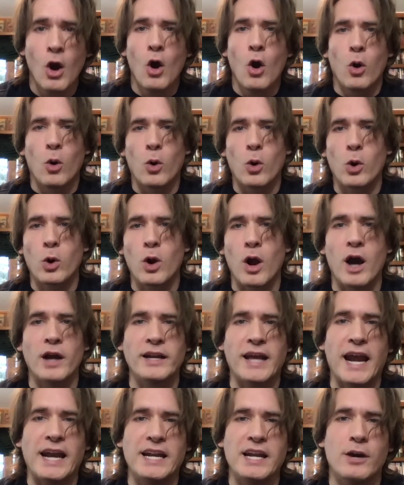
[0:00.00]
or on
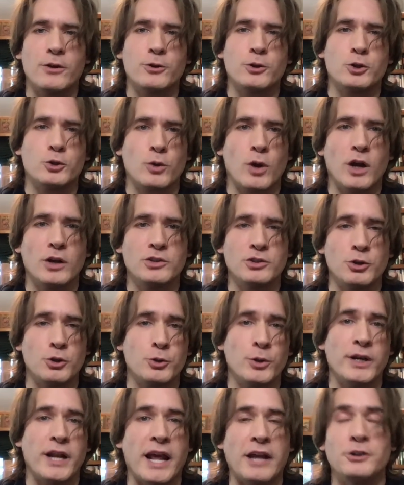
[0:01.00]
any other drugs to
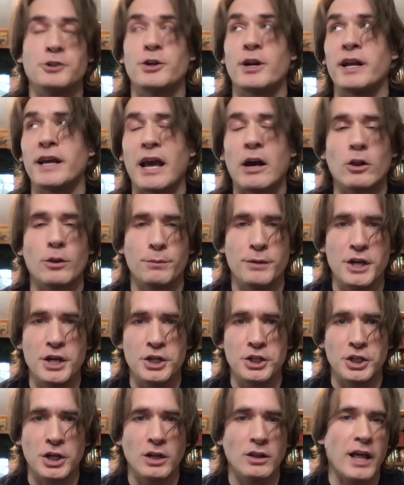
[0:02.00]
treat androgenetic
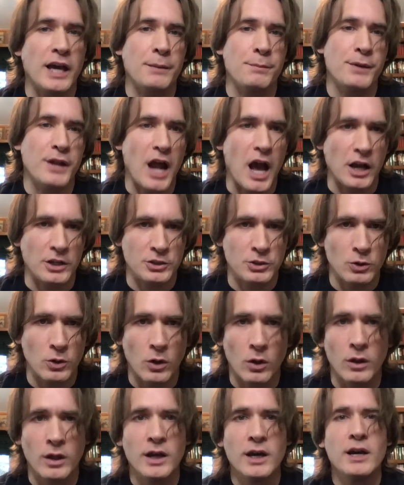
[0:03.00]
alopecia like minoxidil.